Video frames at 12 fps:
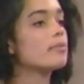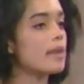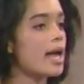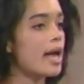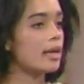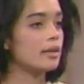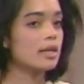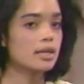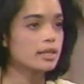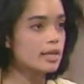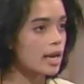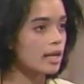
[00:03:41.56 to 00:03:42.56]
brother man,
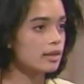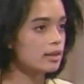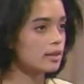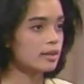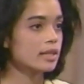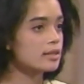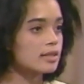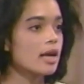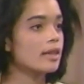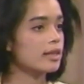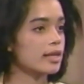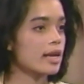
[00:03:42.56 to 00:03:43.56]
yet that's
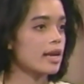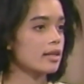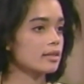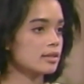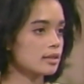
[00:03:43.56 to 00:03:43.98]
not the case.